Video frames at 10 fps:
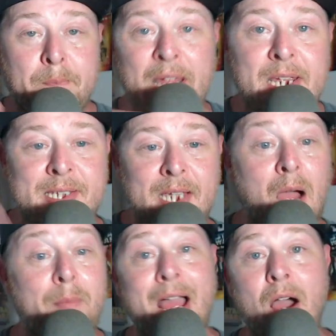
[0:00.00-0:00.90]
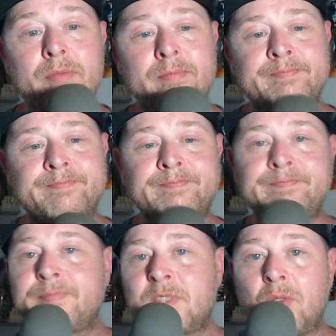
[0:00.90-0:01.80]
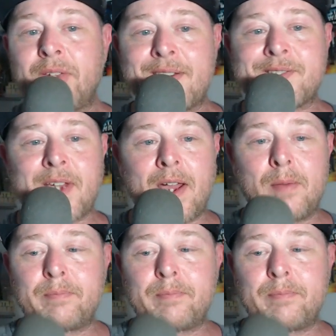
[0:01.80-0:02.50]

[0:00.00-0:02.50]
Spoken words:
Peace. I'm out. Till next